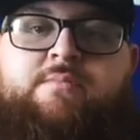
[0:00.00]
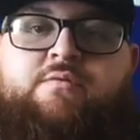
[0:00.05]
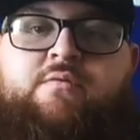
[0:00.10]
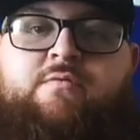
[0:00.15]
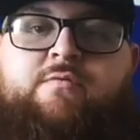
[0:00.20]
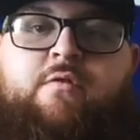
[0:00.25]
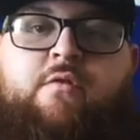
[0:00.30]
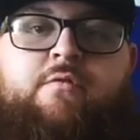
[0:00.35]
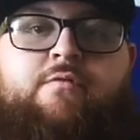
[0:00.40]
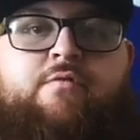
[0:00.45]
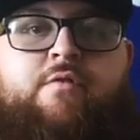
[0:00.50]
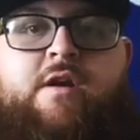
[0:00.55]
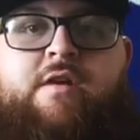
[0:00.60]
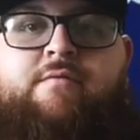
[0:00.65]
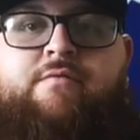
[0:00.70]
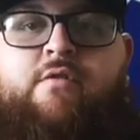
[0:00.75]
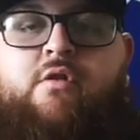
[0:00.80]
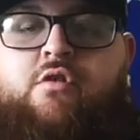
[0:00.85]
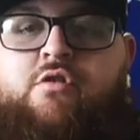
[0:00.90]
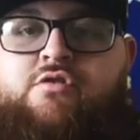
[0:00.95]
so far. Frank
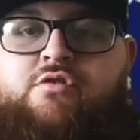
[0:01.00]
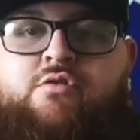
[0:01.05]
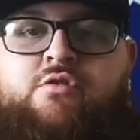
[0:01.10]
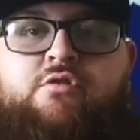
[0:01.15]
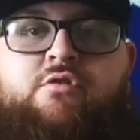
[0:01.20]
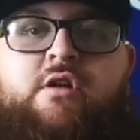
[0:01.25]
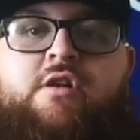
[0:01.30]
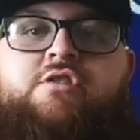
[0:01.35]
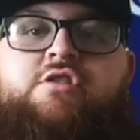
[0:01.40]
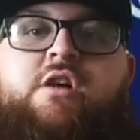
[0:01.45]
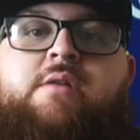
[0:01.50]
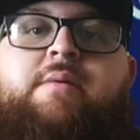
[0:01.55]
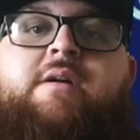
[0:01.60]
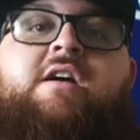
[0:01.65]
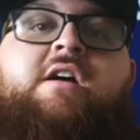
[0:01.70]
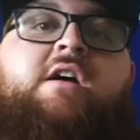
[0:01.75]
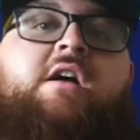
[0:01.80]
Vogel's doing a great job.